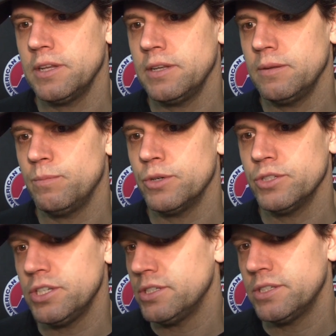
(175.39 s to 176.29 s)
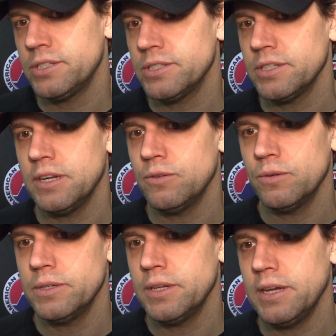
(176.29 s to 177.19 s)
And then Berchi's,
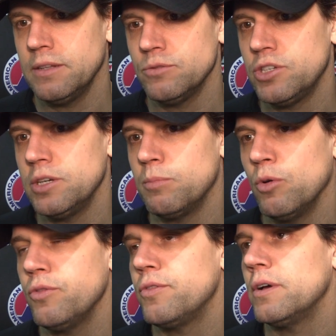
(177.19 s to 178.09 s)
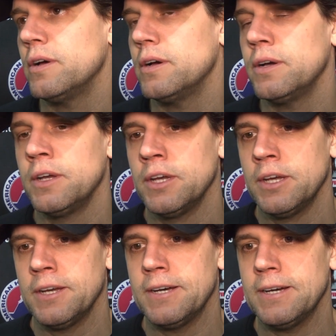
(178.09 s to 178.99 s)
and Lucia both
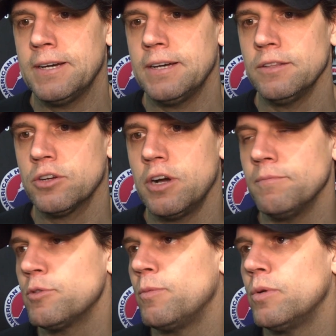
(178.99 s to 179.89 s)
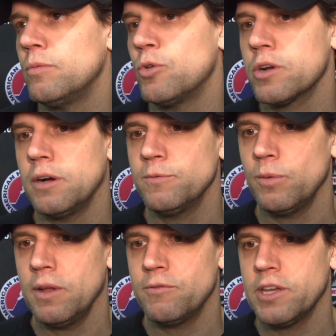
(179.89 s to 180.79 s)
look comfortable, more
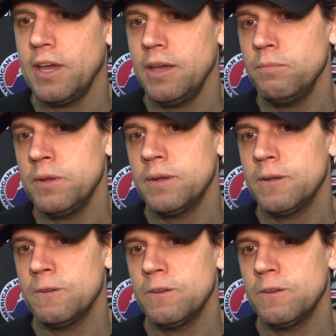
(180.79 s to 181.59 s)
comfortable every game, and